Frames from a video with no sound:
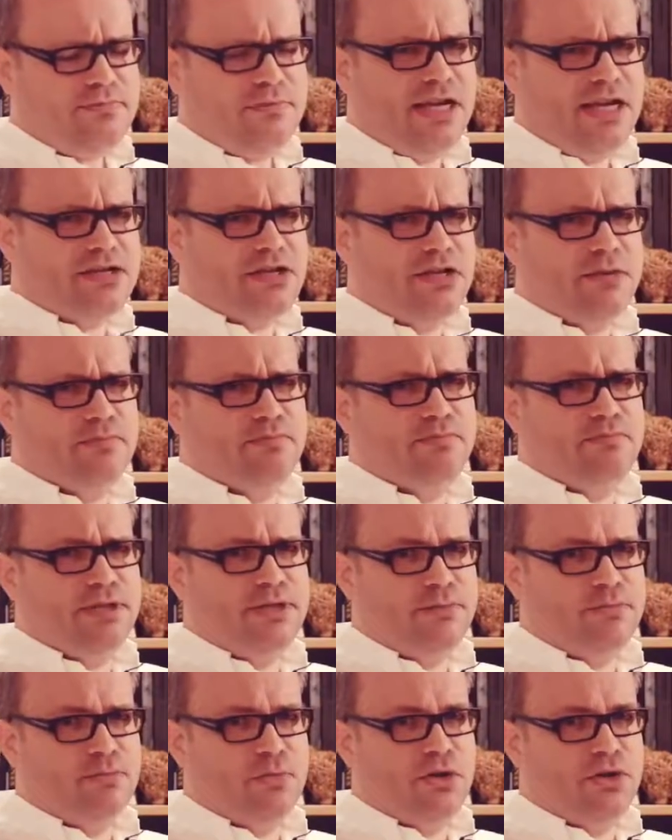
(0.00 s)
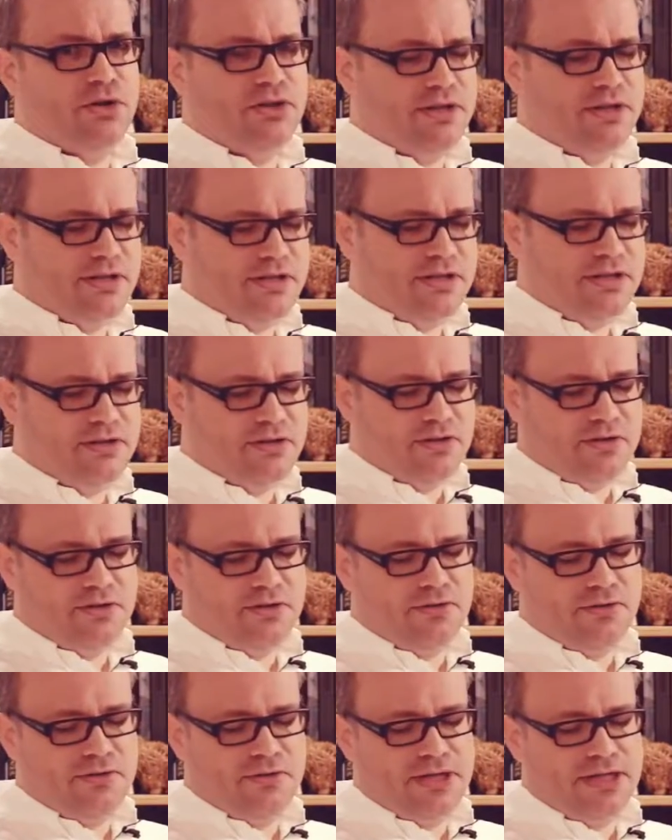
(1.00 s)
actually a bit more than a year
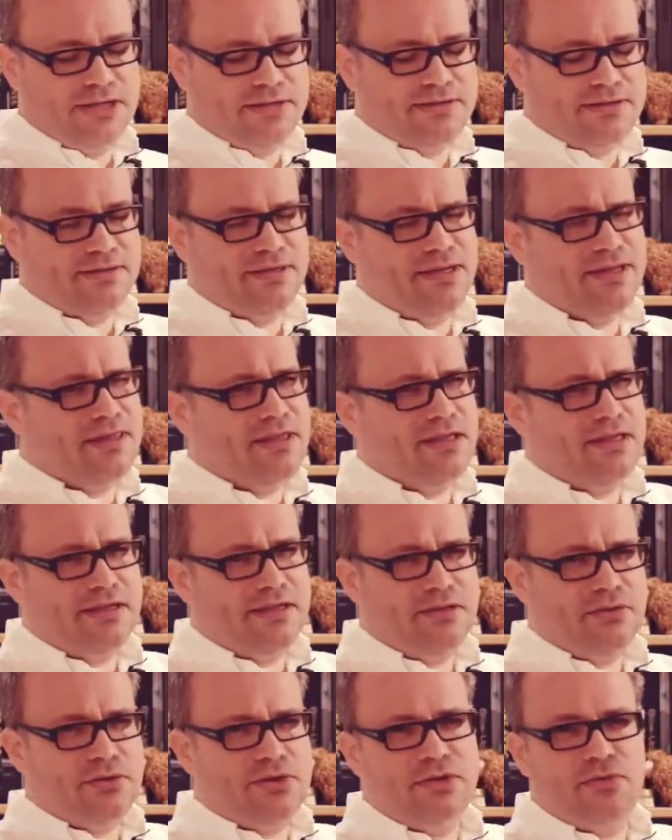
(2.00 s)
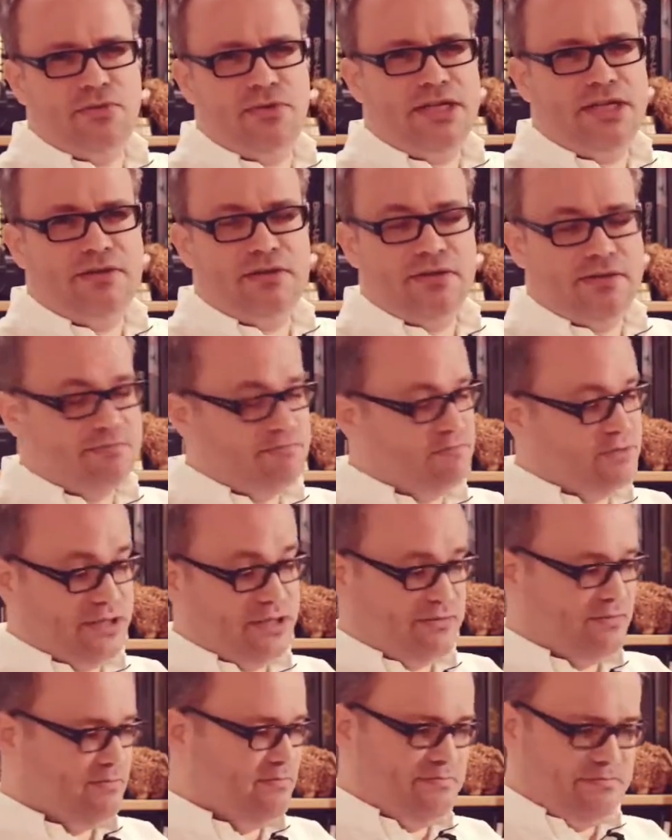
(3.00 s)
ago. It's nothing you can read
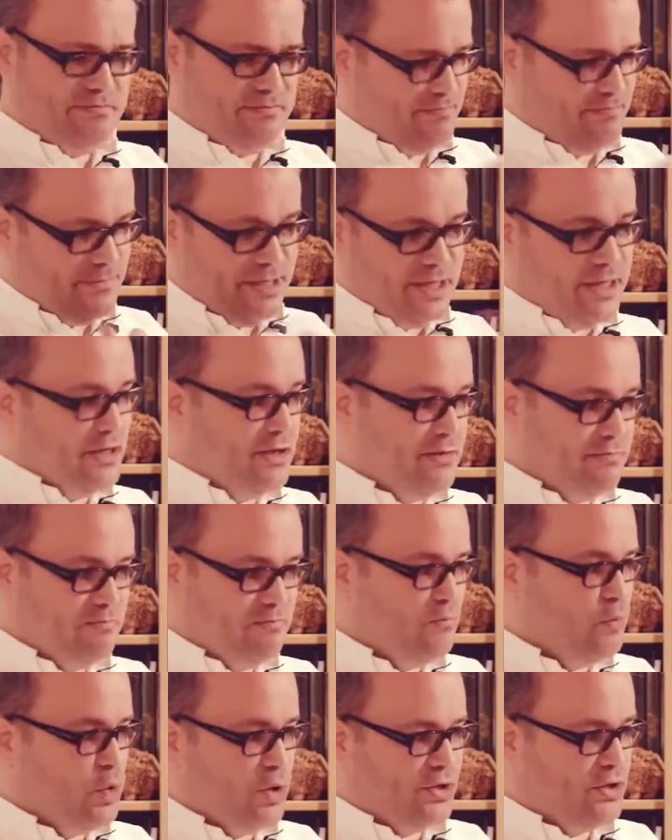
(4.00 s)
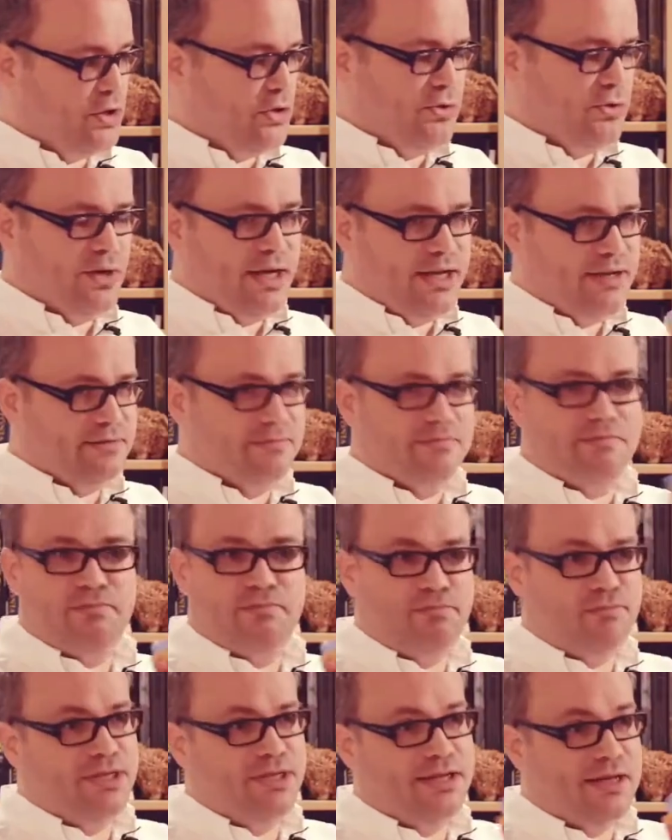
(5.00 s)
just in one go and
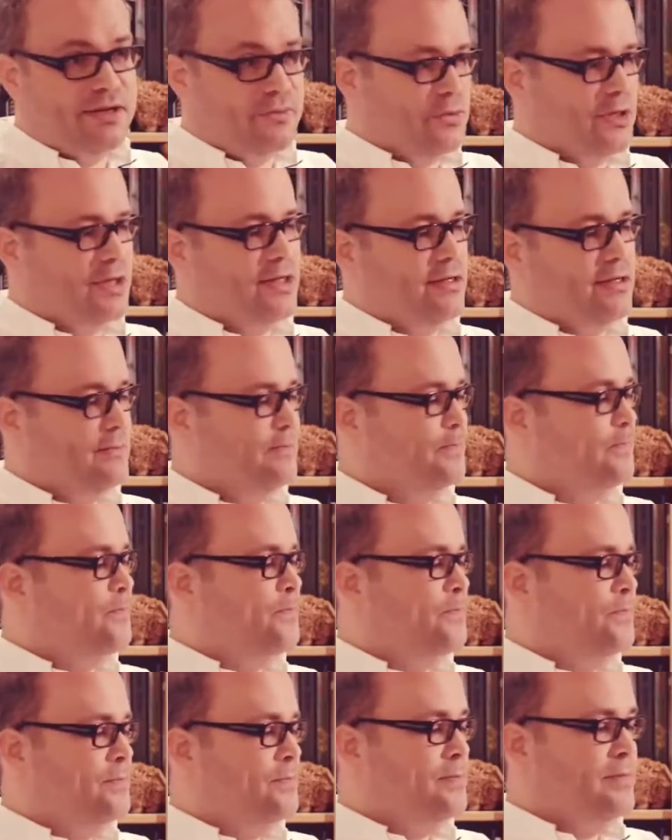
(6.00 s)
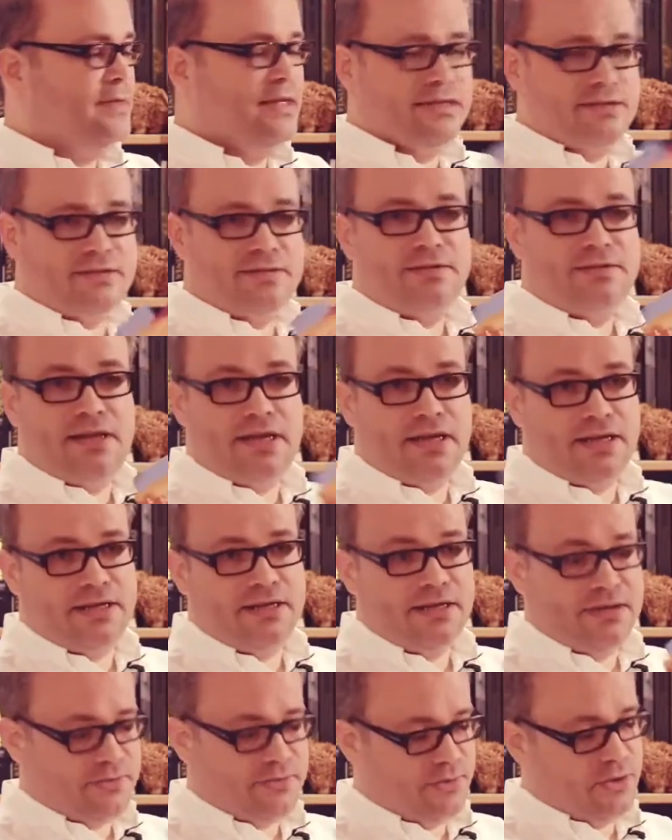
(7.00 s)
be done with it. This
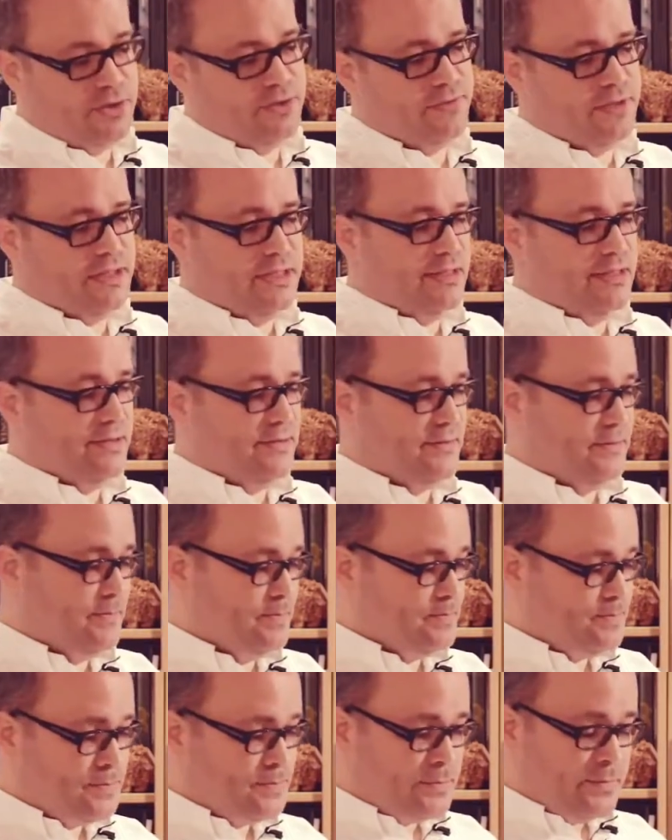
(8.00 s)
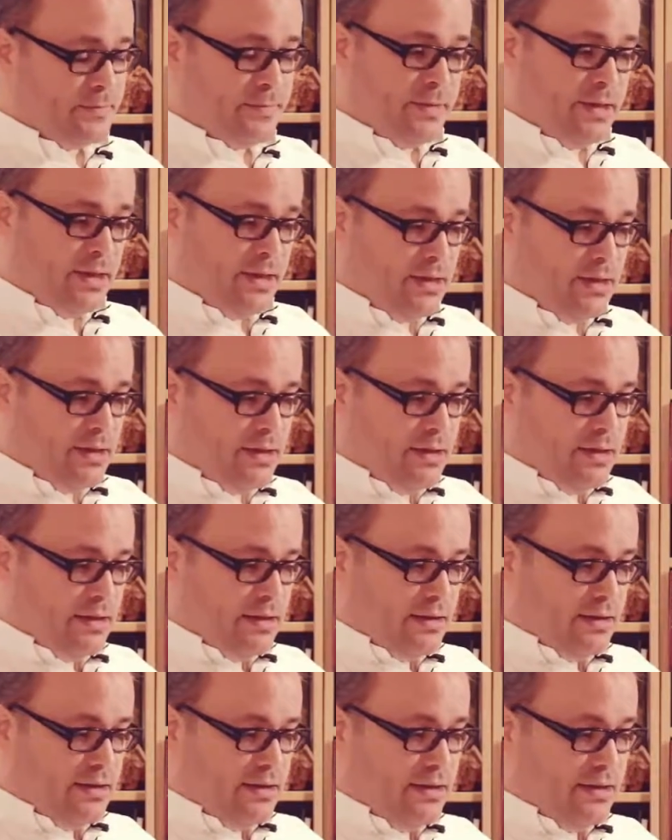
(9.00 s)
thing is full of ideas.
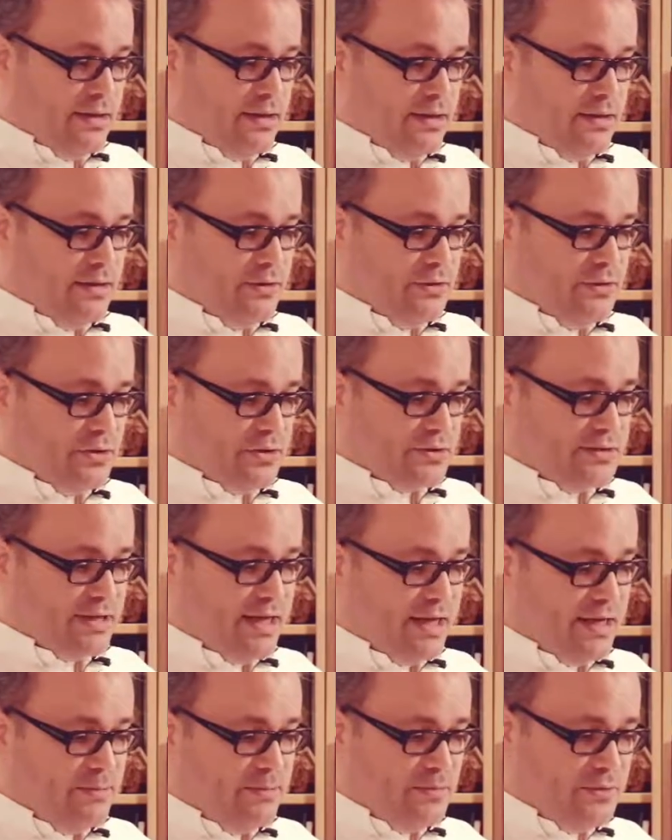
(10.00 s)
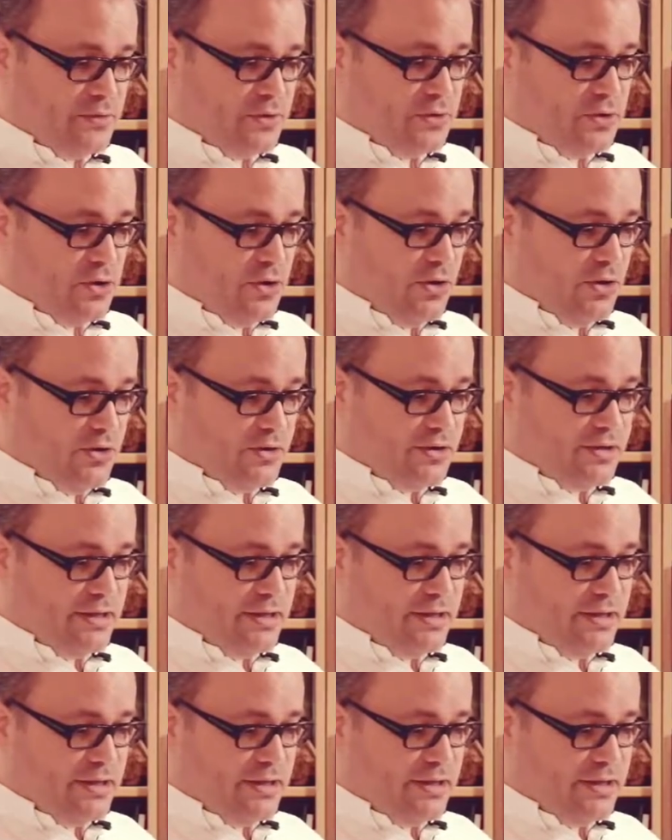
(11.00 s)
The New York Times called